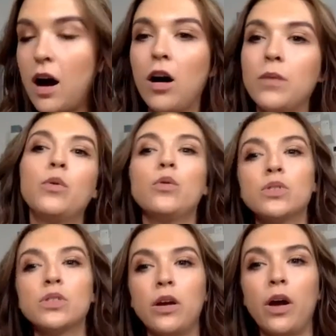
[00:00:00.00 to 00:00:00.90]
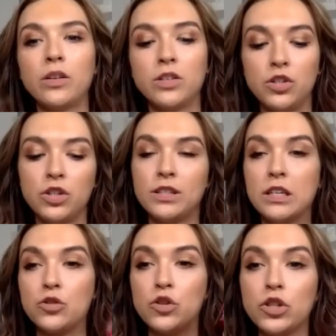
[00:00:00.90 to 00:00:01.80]
I'm also going to just
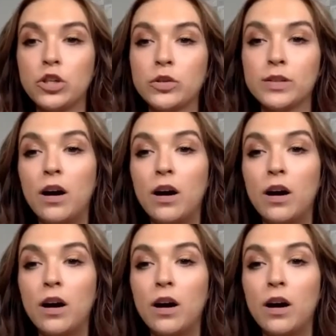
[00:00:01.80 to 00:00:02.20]
introduce